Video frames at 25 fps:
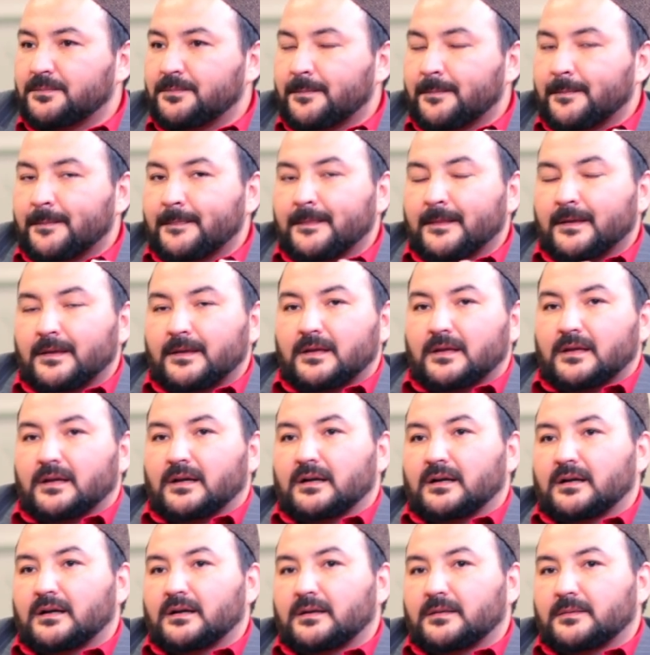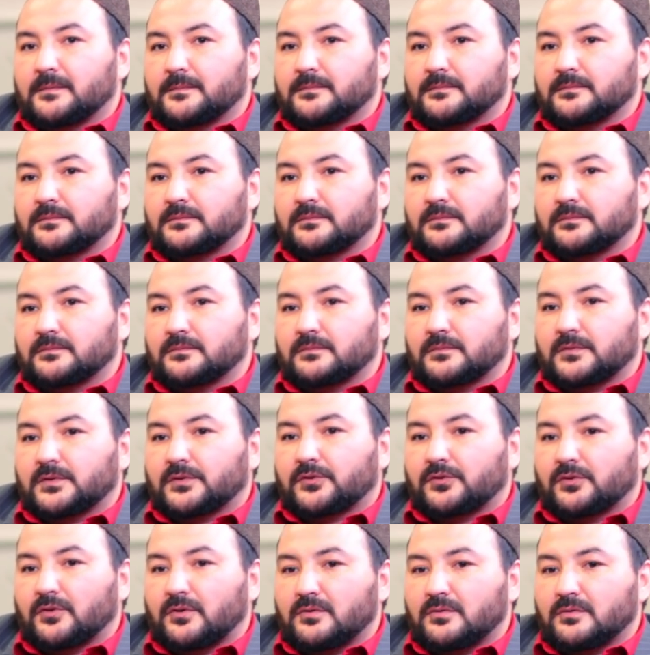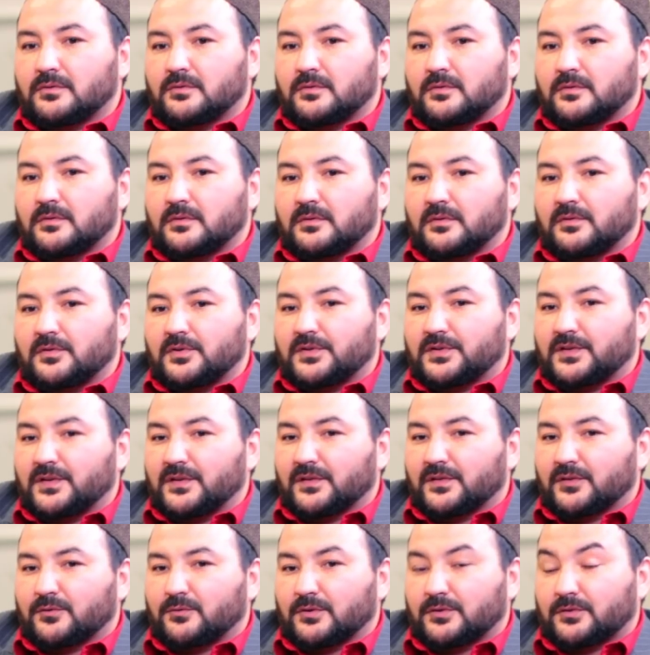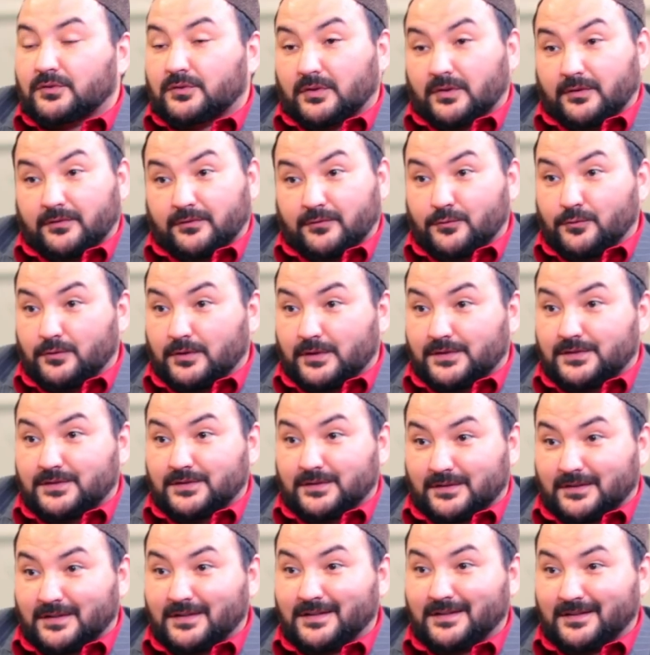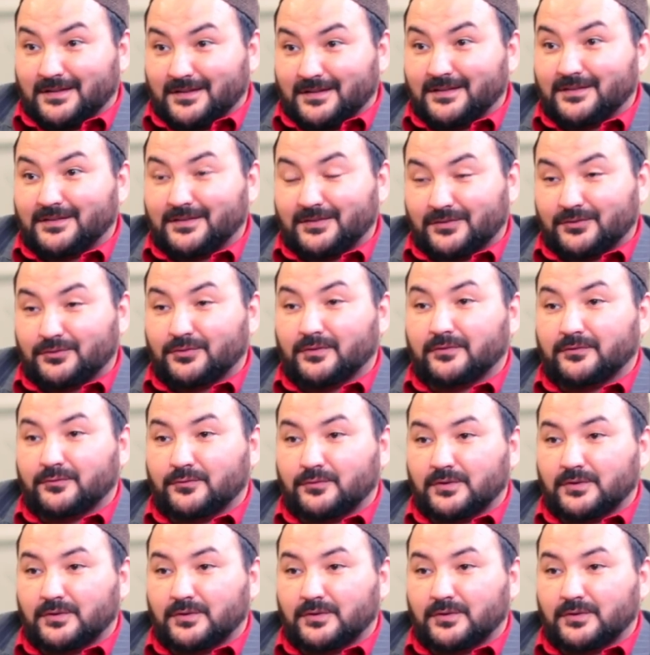Mm-hmm. Um, so it is quite tough question. This tough